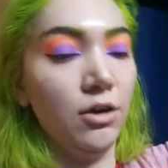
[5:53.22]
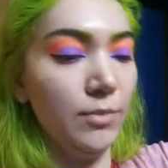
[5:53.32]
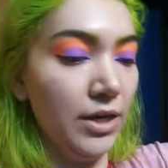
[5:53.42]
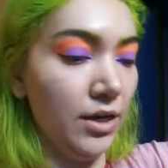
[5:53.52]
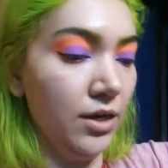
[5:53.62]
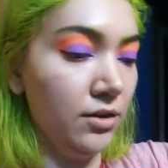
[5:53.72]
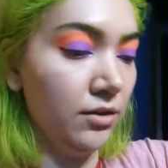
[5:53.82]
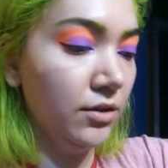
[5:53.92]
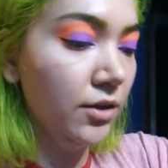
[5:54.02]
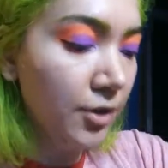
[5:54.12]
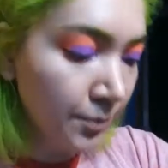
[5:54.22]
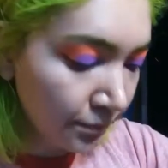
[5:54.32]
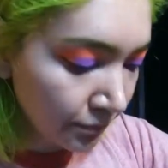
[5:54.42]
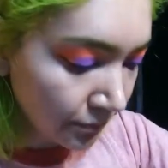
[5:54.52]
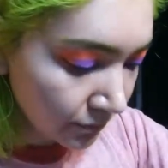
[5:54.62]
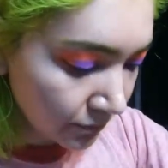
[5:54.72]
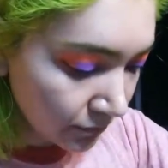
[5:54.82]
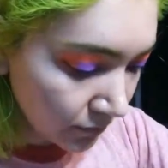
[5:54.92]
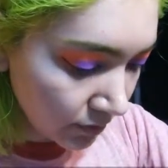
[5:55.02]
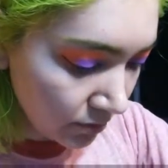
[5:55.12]
on my hand.
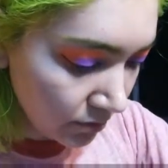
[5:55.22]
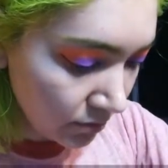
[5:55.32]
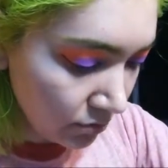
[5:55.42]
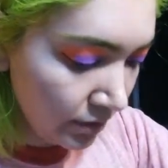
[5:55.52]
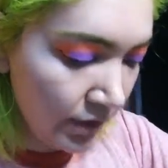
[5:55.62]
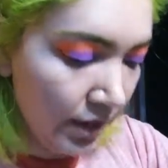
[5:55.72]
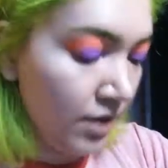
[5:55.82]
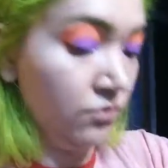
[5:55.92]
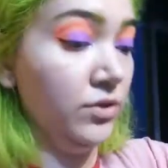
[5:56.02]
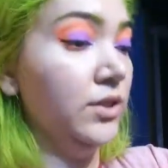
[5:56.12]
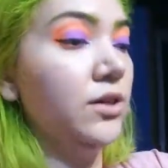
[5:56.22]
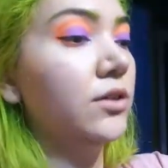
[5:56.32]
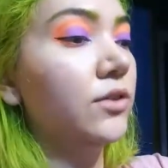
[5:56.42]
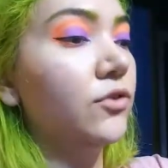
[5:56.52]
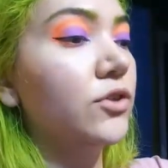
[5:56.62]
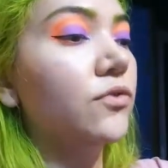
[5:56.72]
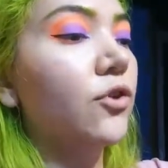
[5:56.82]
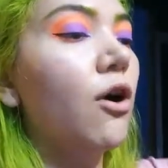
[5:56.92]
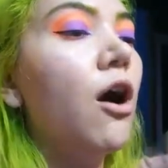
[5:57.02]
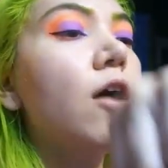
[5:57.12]
You can't really tell a difference.
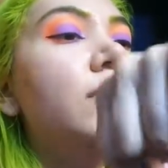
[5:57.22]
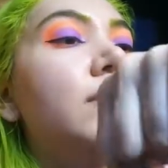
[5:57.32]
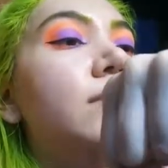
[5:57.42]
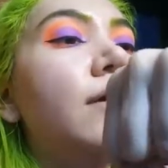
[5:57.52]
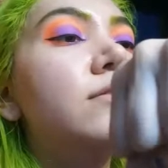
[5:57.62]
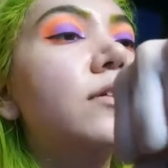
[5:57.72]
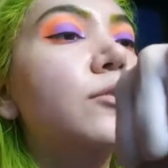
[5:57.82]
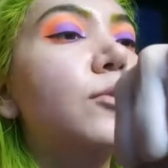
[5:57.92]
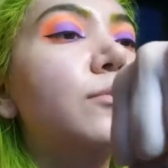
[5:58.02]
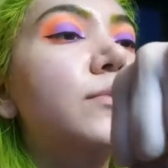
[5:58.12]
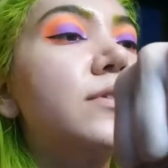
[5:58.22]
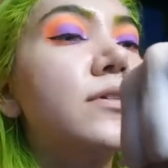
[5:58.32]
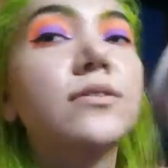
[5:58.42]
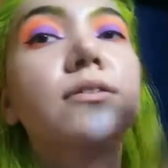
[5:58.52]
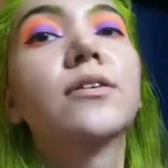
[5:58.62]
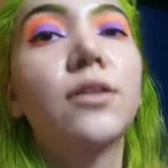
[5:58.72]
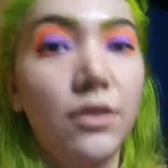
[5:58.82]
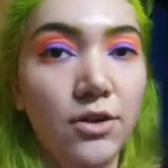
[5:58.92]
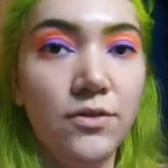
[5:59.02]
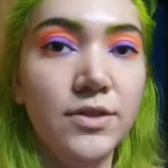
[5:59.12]
For all intents and purposes,
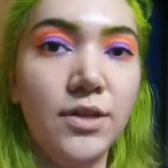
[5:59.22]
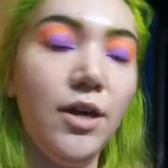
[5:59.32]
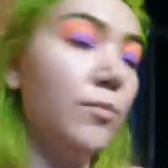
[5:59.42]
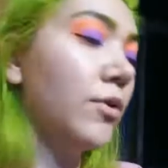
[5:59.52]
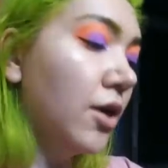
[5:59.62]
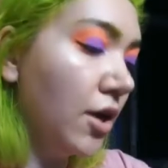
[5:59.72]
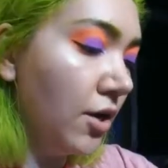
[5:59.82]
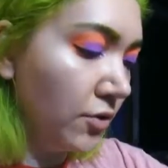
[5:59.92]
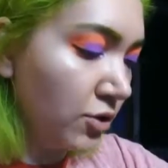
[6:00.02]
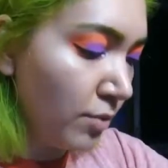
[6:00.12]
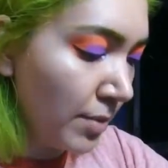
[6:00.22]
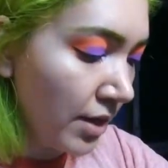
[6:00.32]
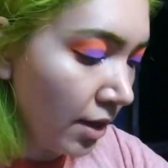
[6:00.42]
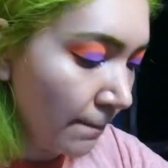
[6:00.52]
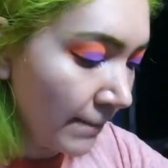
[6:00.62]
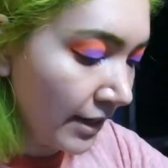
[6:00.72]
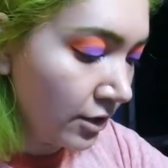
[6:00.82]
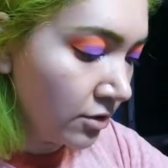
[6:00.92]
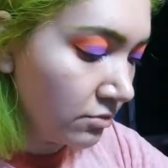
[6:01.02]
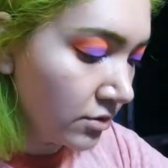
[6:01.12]
they're the same. There's maybe a
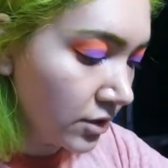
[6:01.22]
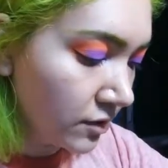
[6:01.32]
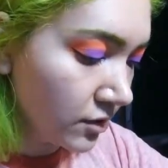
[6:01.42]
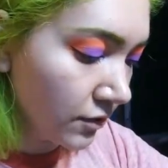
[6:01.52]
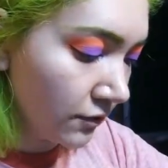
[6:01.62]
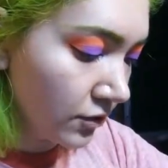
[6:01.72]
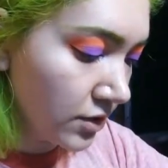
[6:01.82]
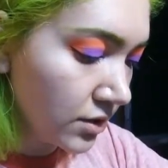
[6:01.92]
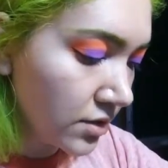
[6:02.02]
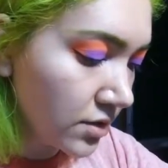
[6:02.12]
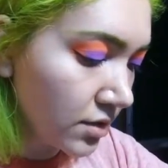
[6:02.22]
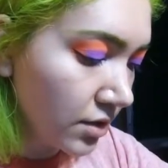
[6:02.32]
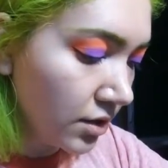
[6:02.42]
minute difference